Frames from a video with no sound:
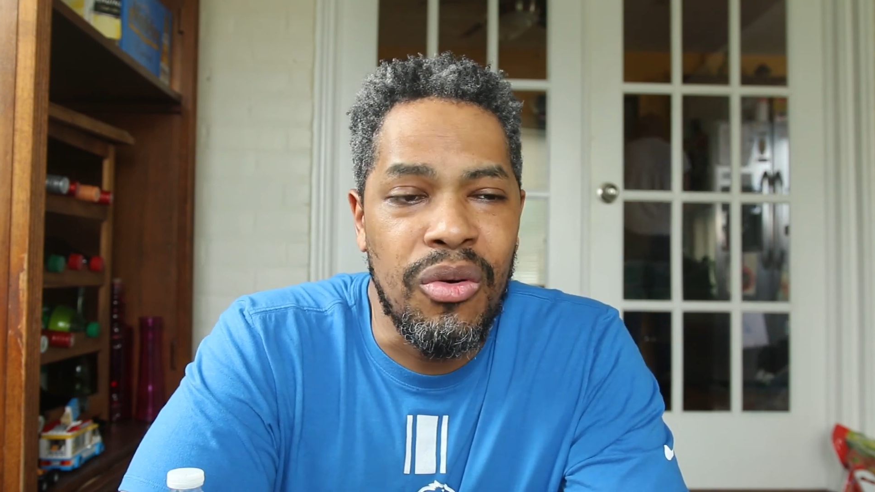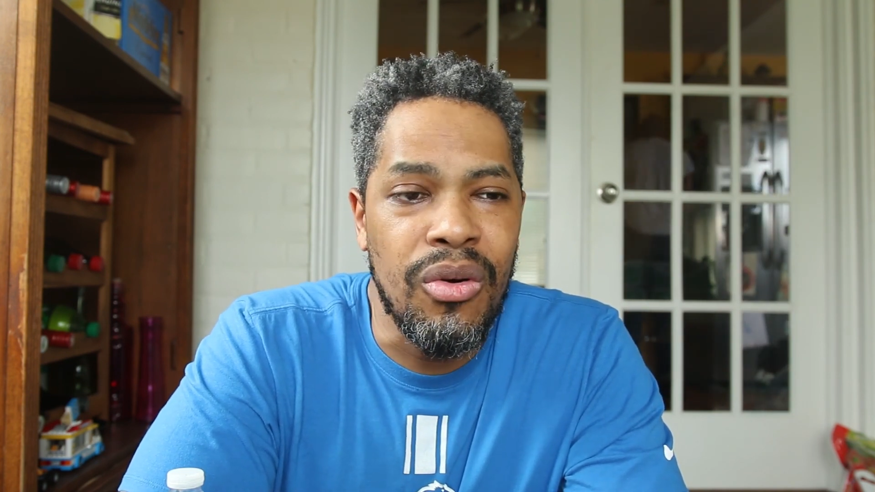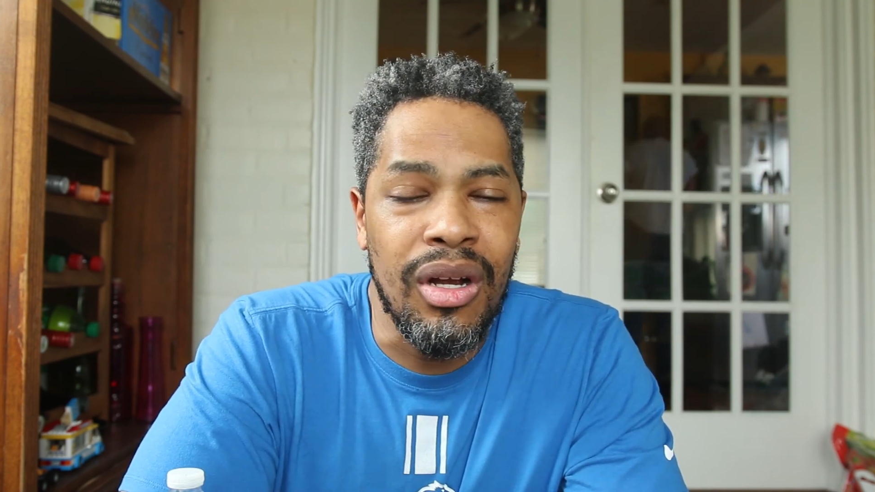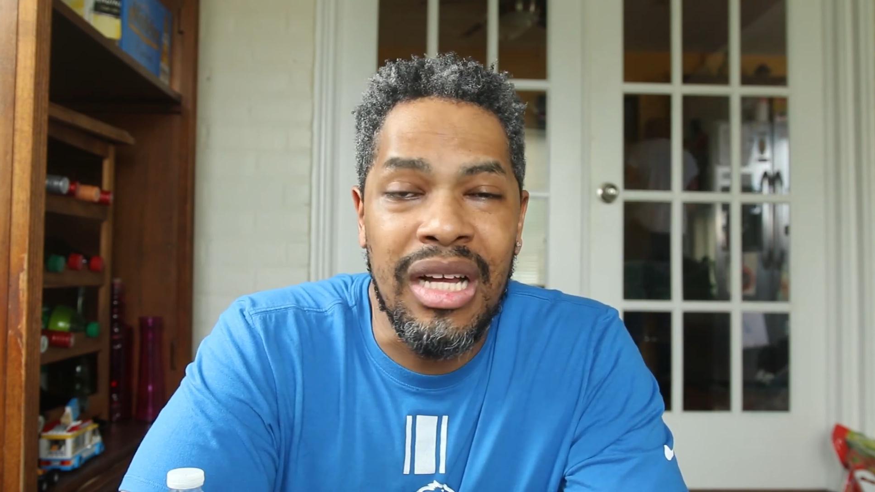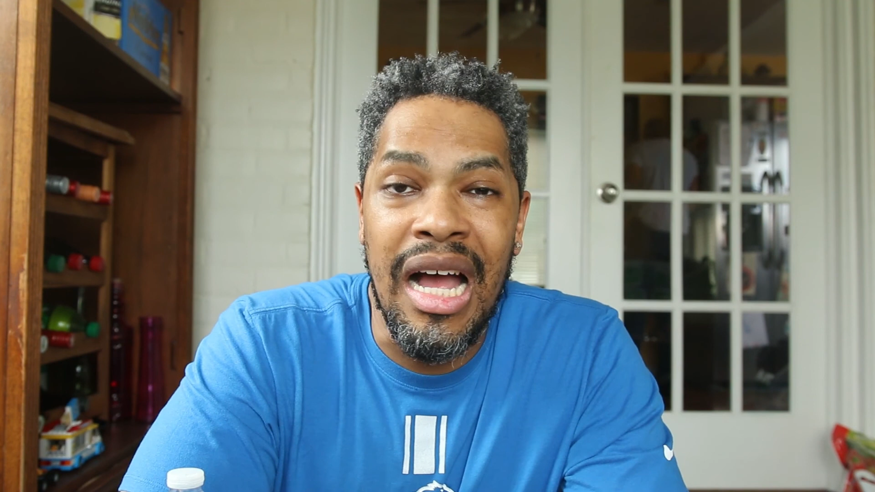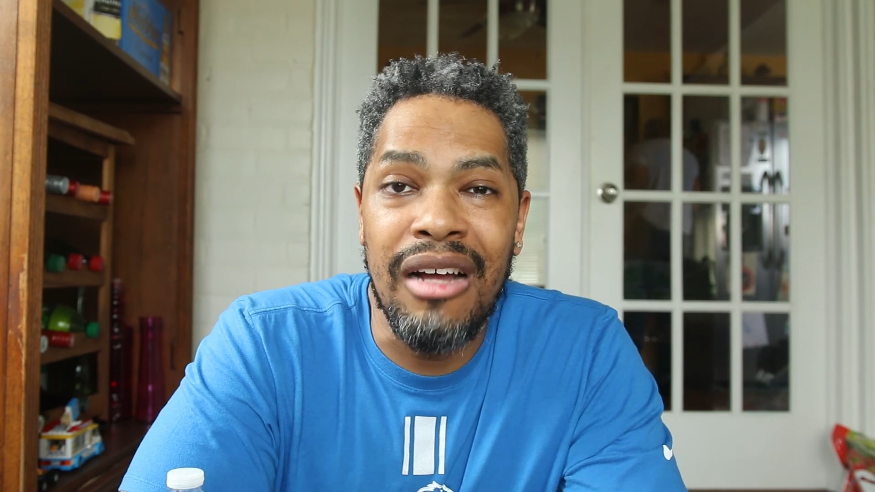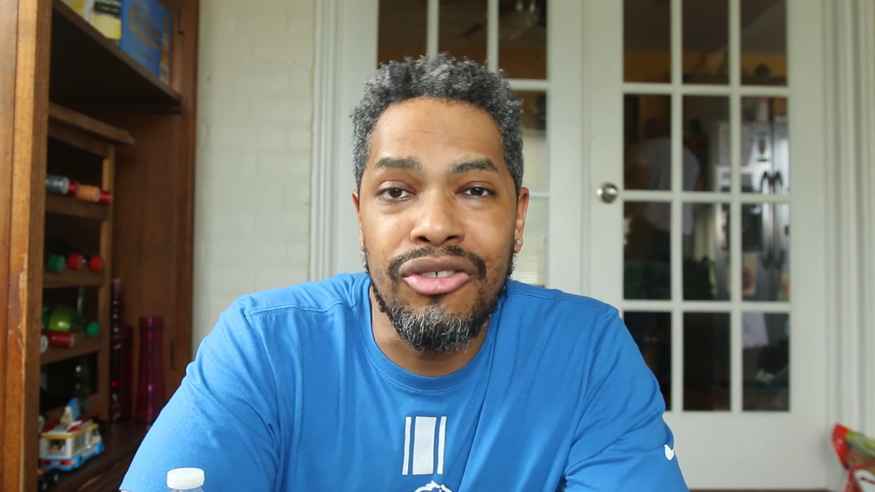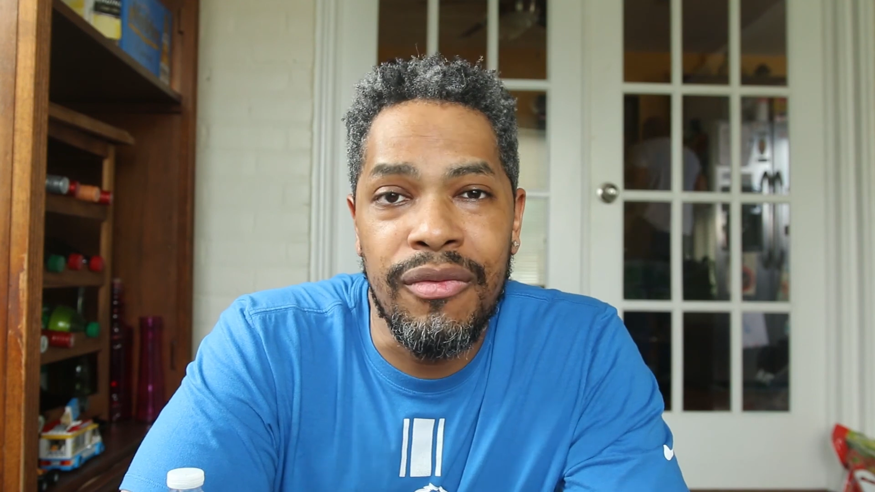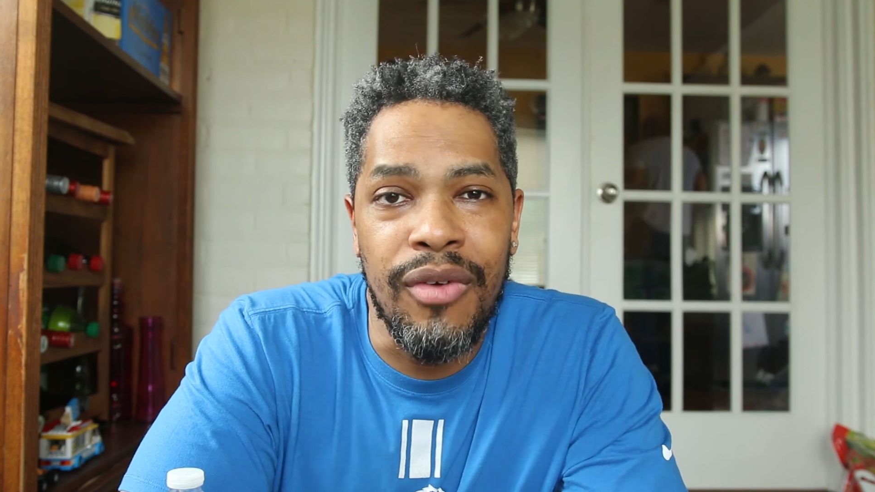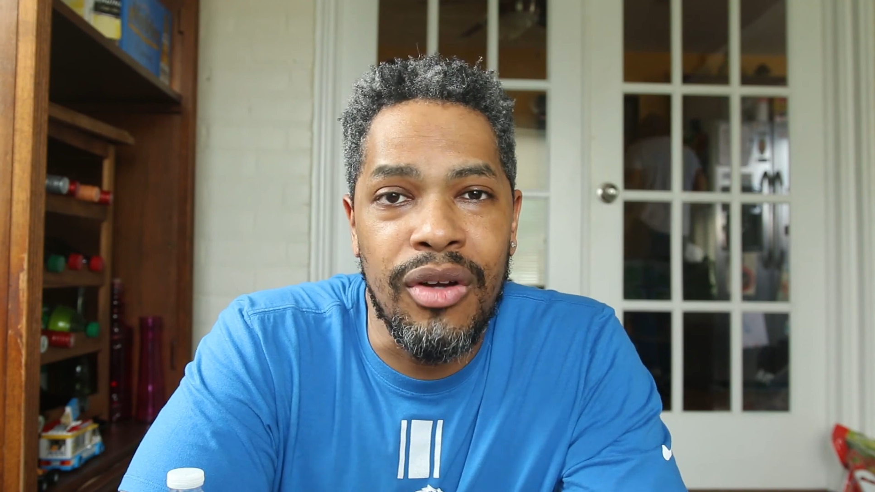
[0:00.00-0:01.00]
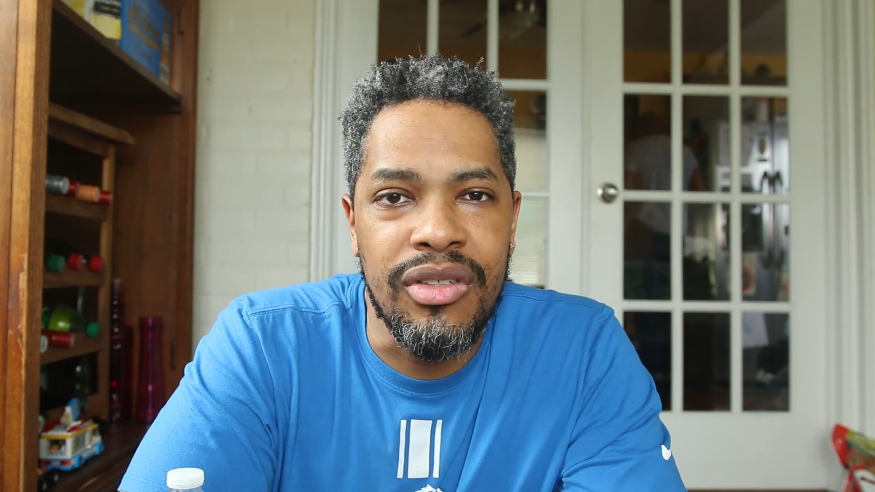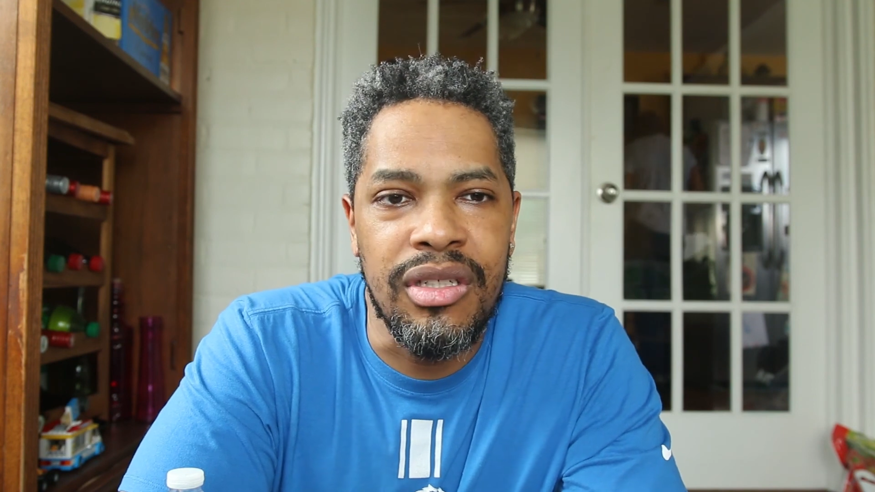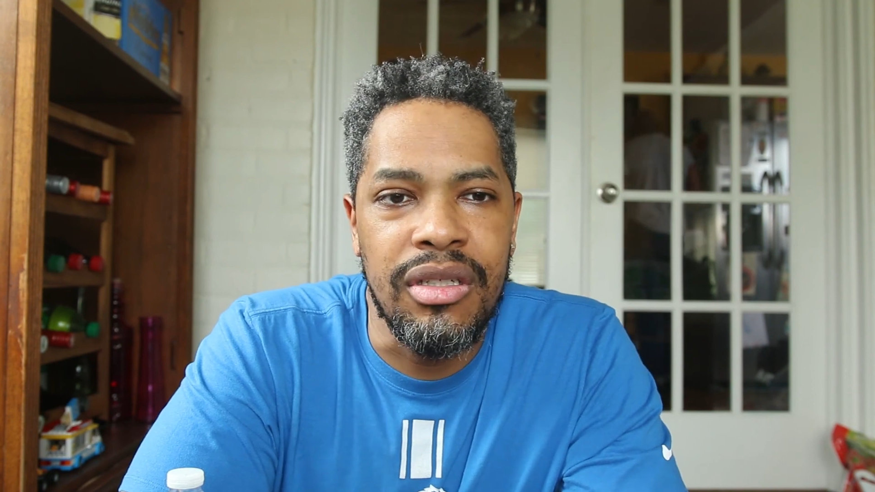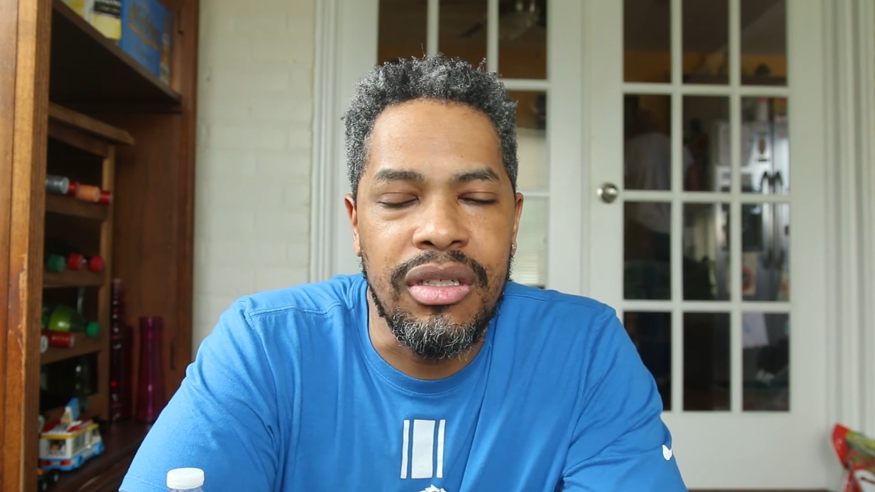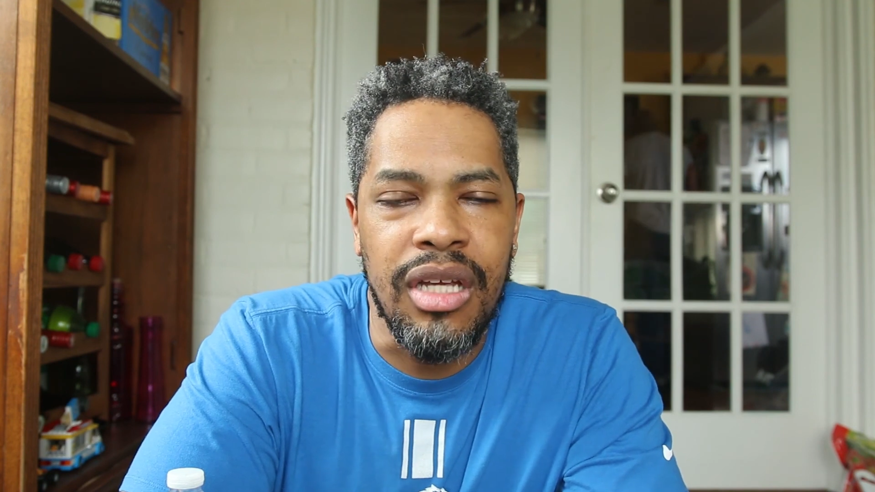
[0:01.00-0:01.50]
or controversy.